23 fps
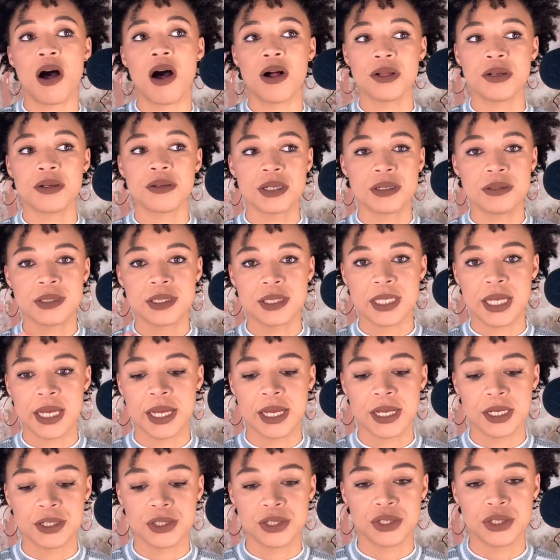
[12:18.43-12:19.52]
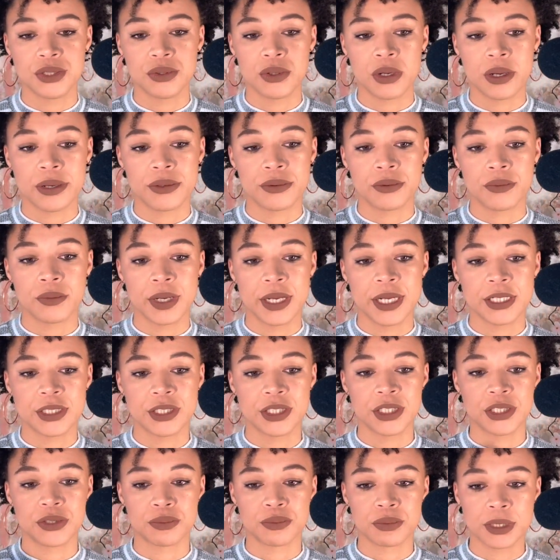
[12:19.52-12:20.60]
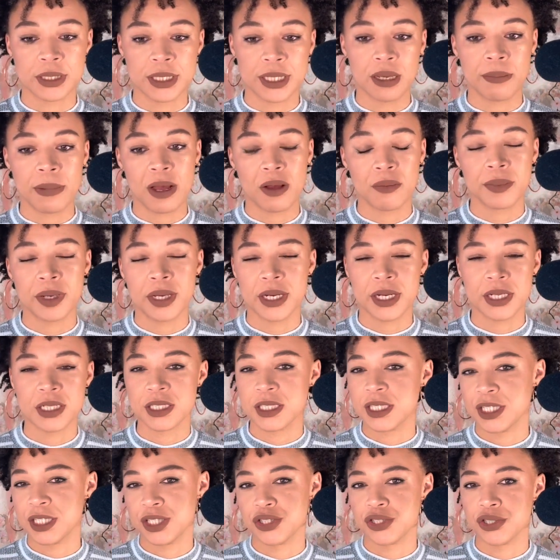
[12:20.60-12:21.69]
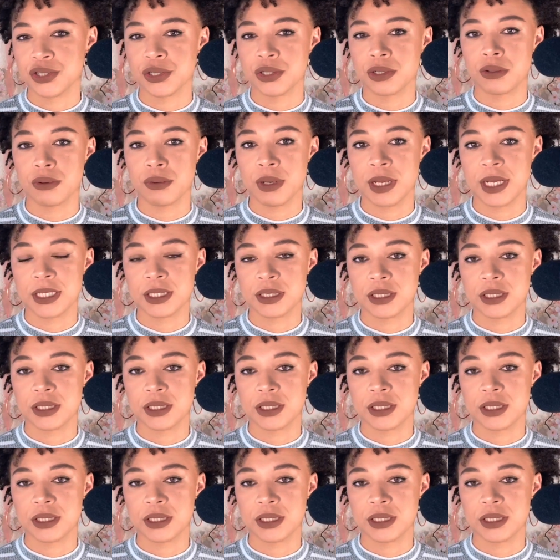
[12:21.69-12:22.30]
all of those things, it's just really about being intentional